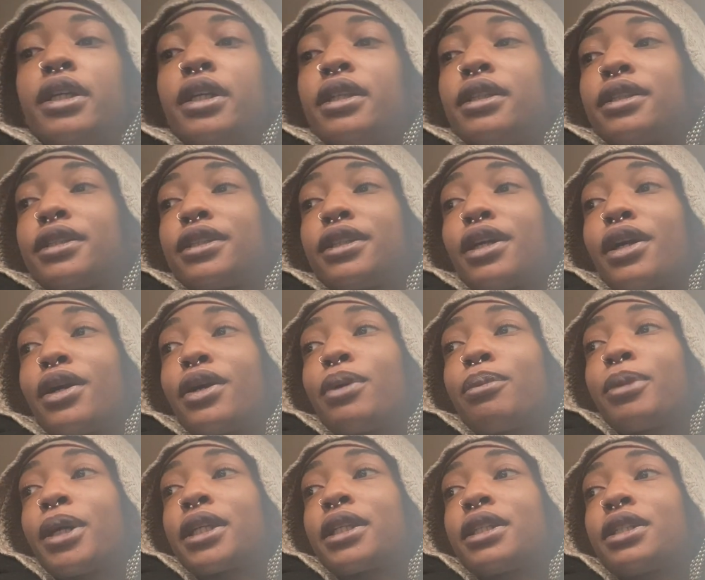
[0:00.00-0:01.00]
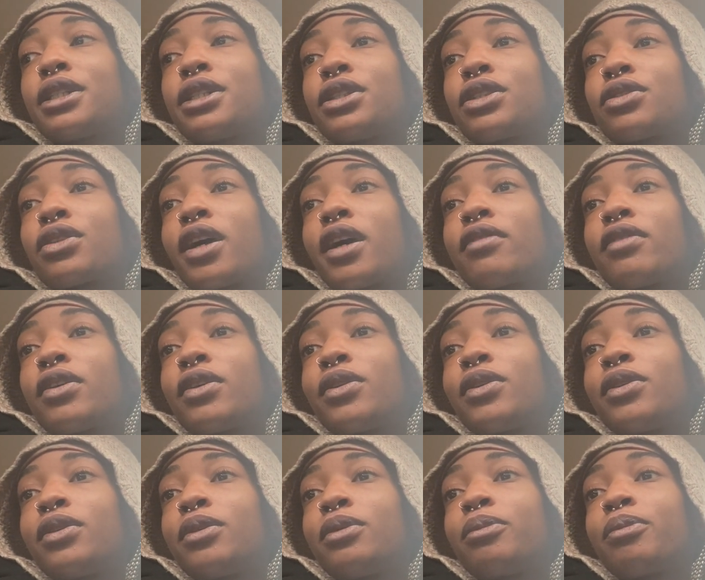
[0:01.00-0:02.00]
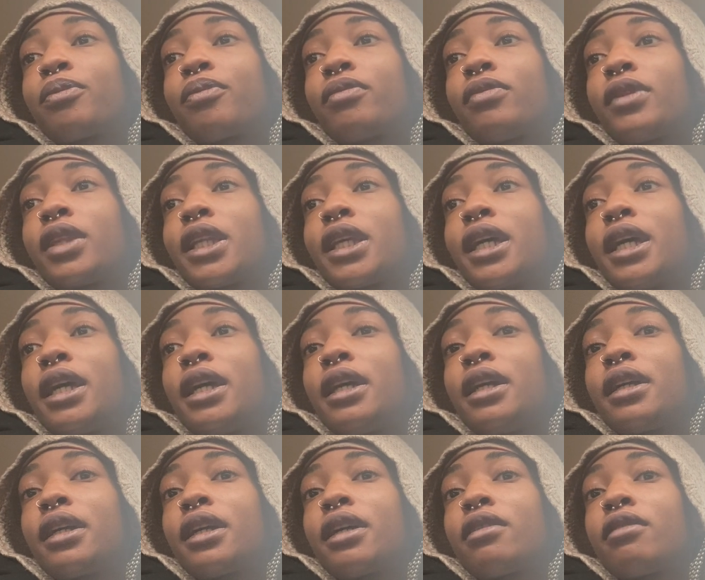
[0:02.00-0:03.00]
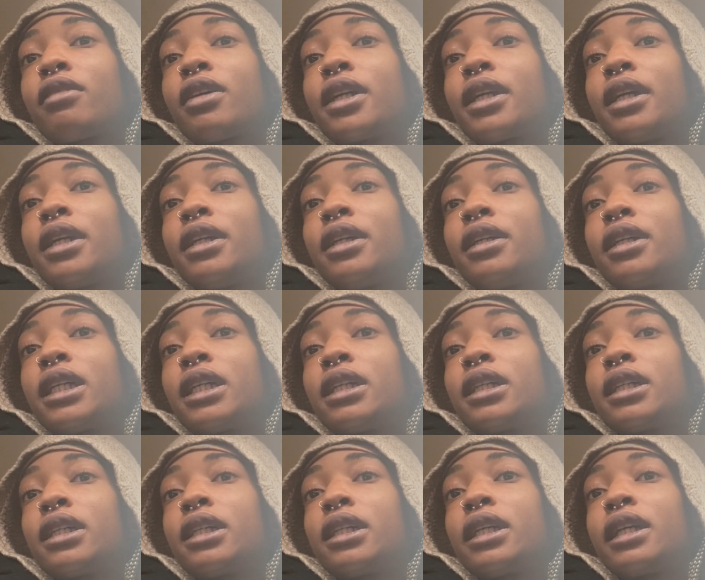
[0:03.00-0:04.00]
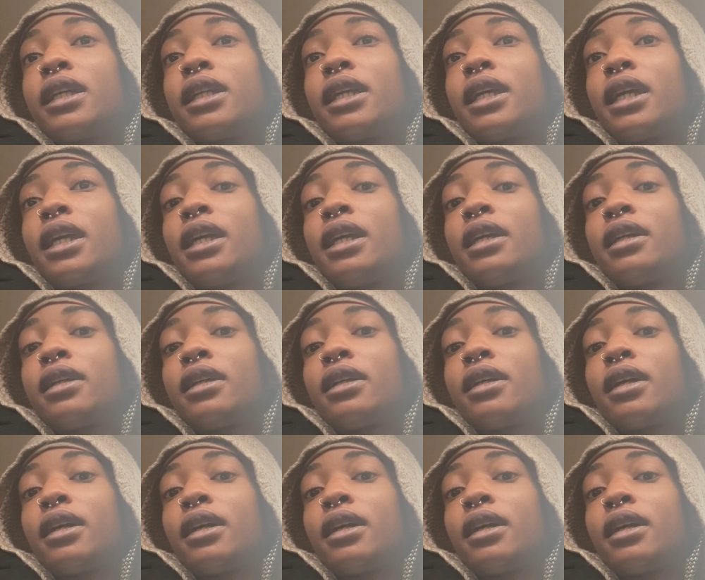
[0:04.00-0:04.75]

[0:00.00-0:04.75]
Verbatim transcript: So I'm about to just drive home and get ready and eat.